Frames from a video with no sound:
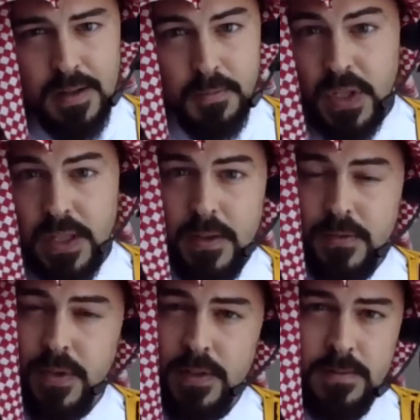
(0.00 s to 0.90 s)
We can
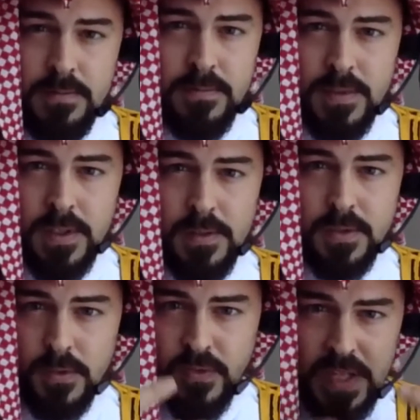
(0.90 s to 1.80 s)
even
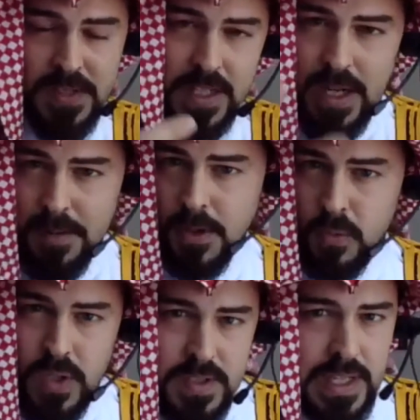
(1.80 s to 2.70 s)
do FaceTime on
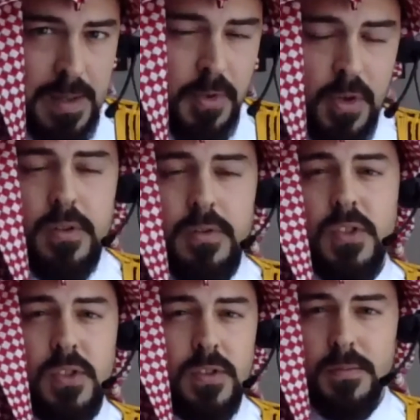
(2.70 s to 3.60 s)
WhatsApp or on
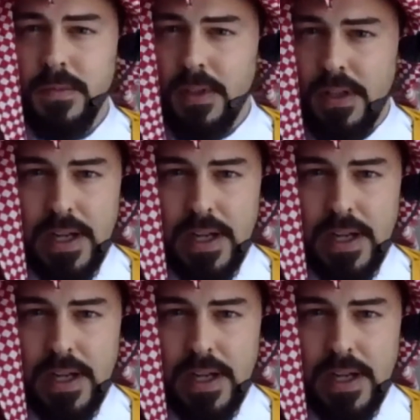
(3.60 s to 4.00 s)
Zoom.